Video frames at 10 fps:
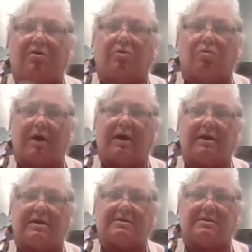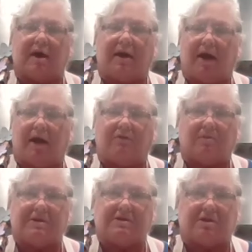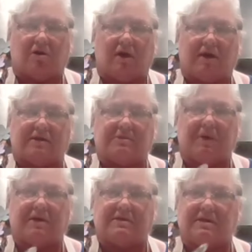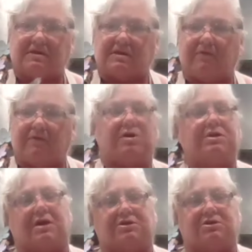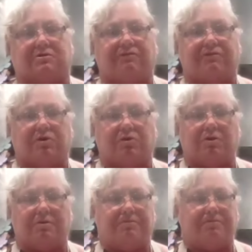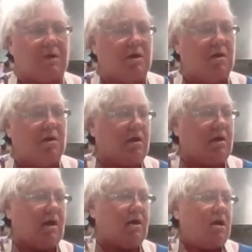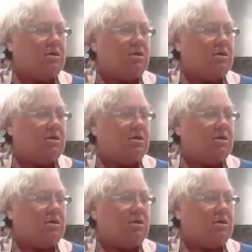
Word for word: The ring does not have to be sterilized because it's never going to touch the food. Okay.